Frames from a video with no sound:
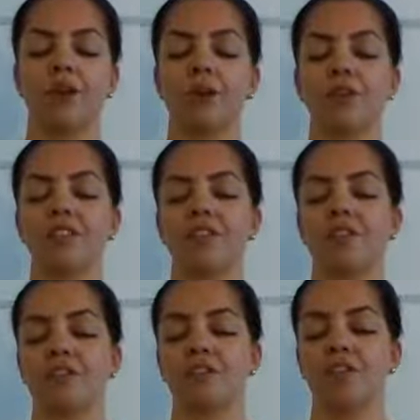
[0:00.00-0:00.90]
Notice
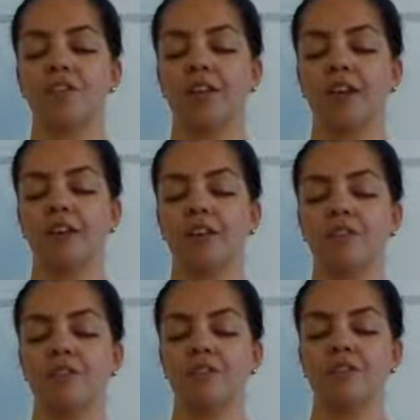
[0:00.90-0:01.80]
if there's a
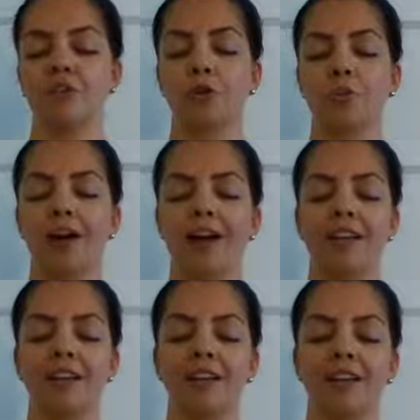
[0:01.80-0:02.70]
change in your
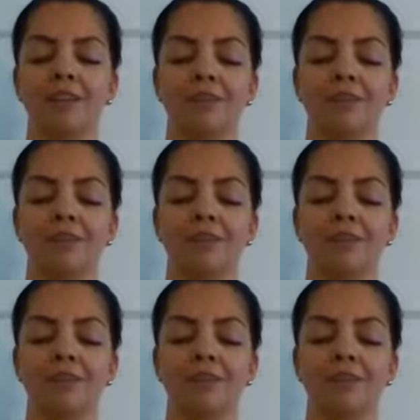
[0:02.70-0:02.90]
body,